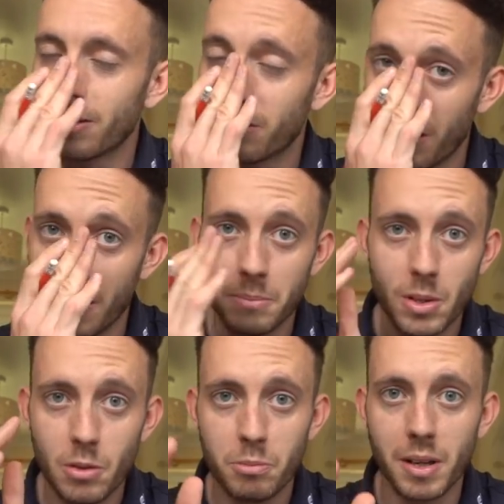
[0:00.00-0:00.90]
Graham,
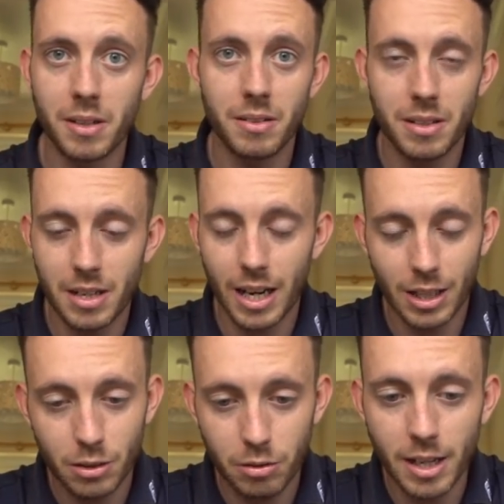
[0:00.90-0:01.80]
you've been
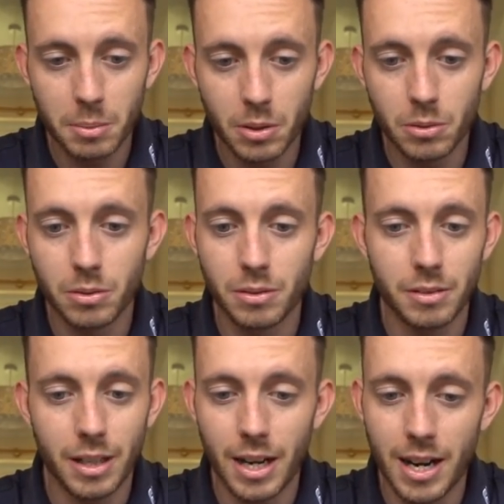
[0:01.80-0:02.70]
incredible.
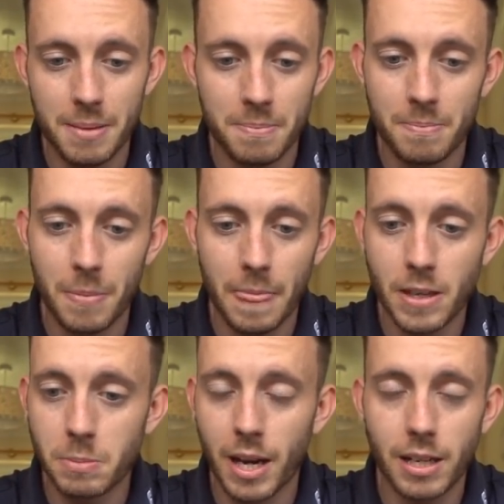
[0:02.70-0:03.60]
Um,
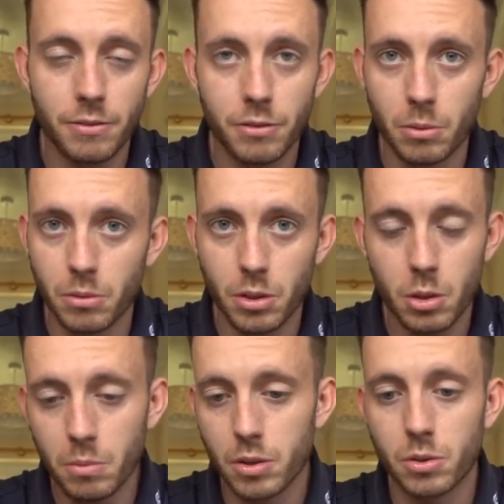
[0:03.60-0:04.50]
he's paid for
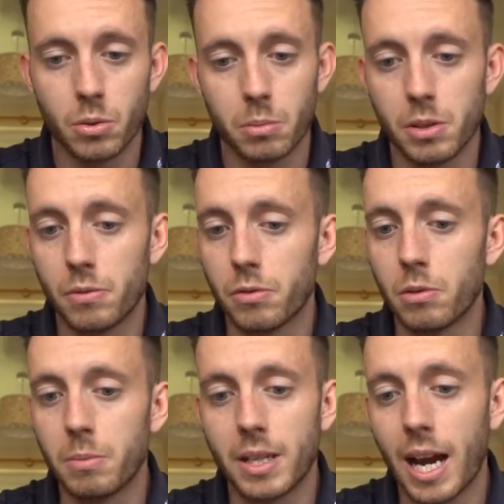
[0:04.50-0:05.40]
numerous tournaments
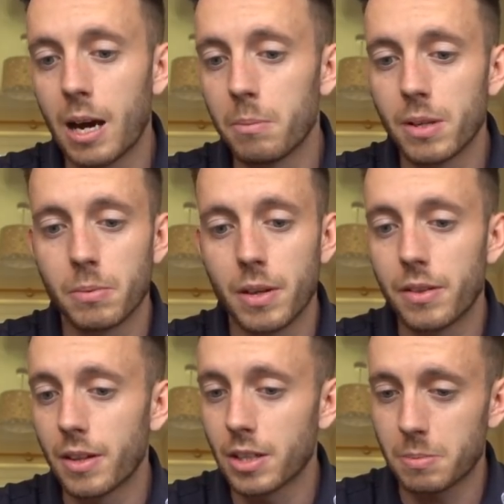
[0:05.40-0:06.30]
for me, helped me
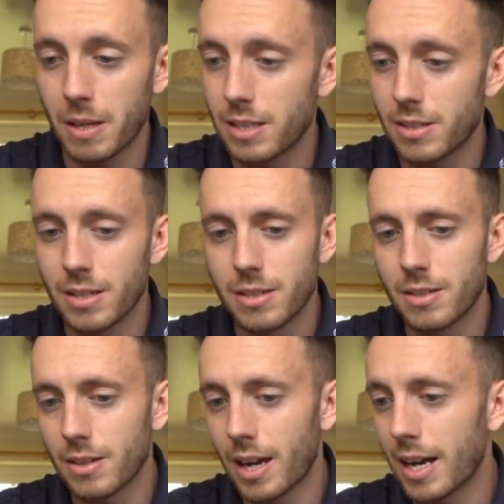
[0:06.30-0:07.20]
with
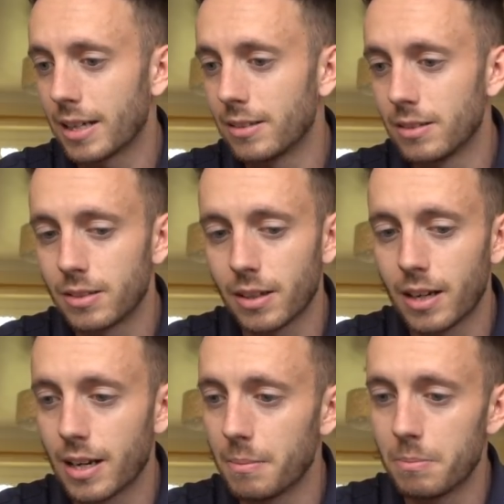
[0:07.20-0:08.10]
expenses, and
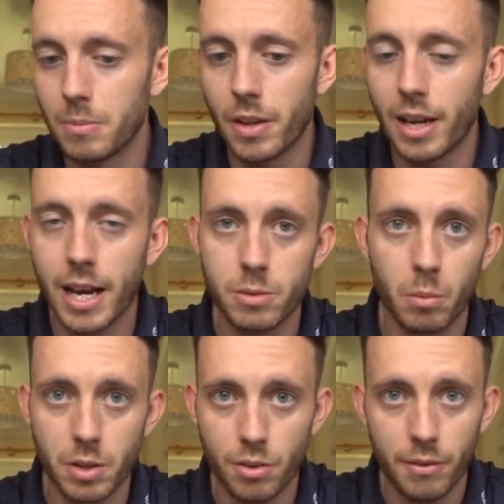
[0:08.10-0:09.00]
um, the last one
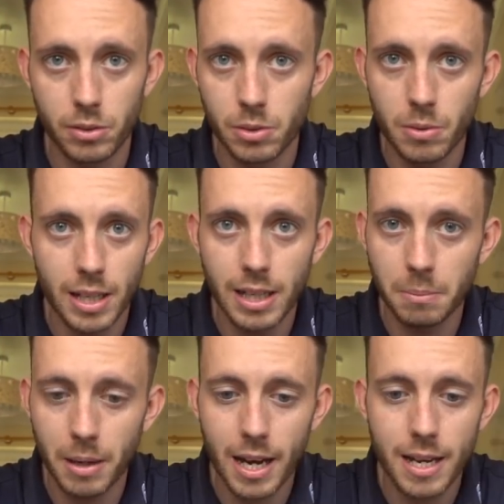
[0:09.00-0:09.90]
we travelled to, Ealing
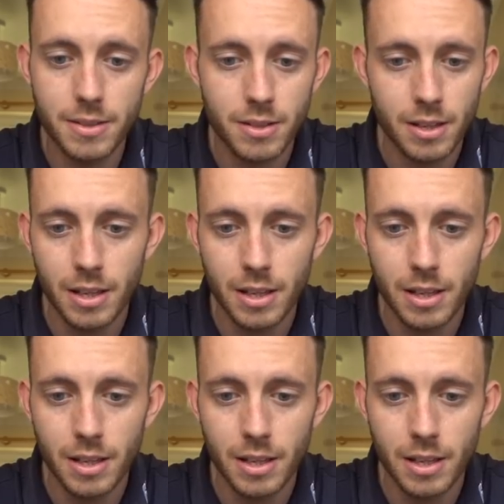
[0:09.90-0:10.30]
Pairs,